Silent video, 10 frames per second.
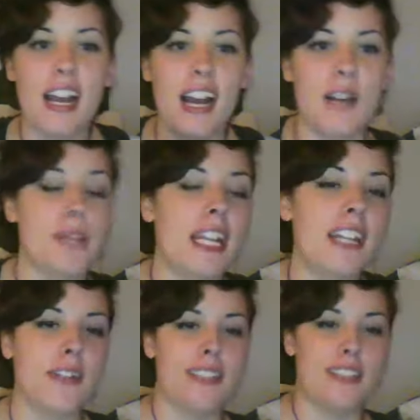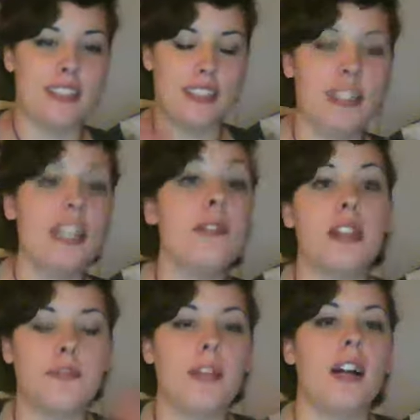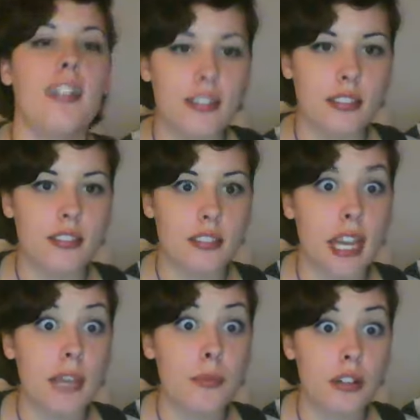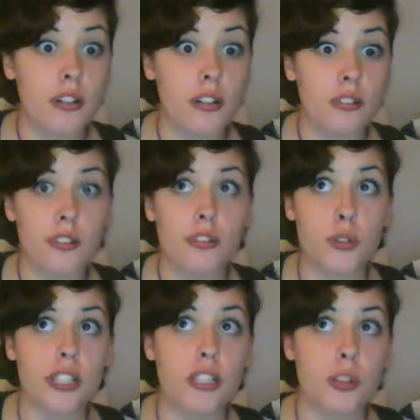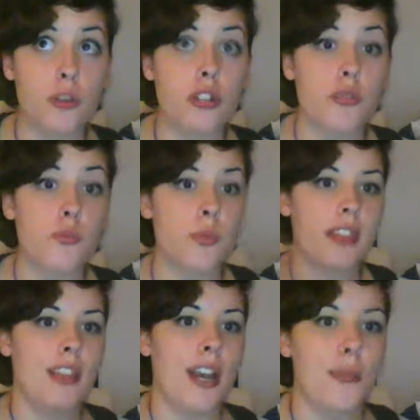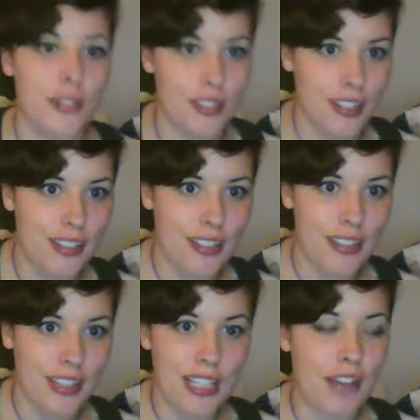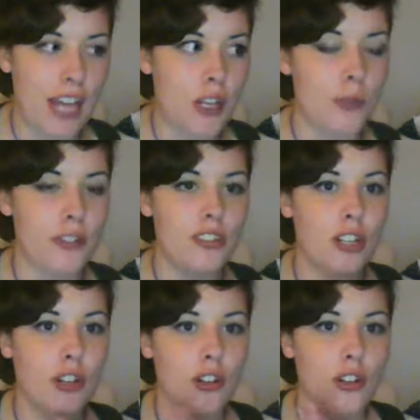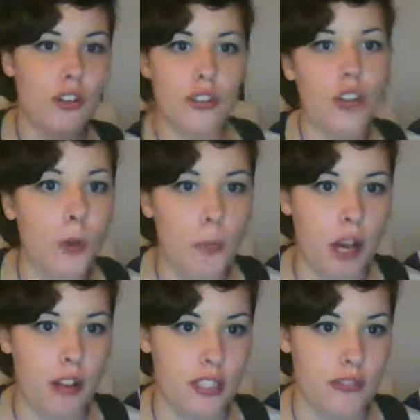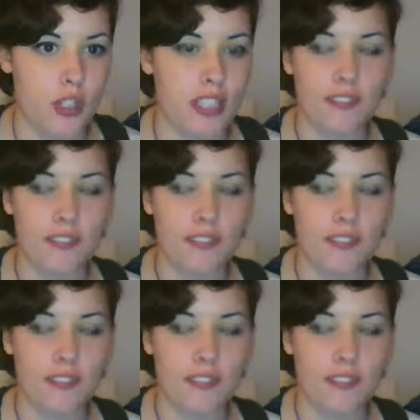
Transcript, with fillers: But anyways, they were treated the worst without, and they've had almost no apology for it.